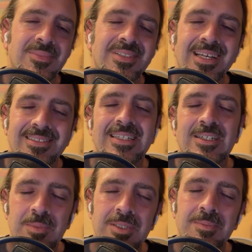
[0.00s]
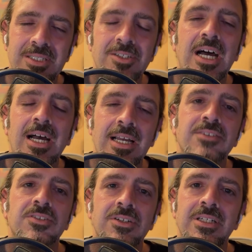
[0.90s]
Not terrible, but they're not
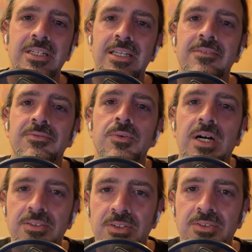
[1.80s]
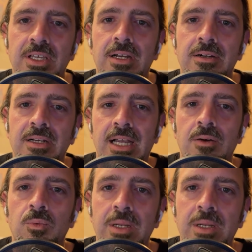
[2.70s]
as good at native UIs as they are at web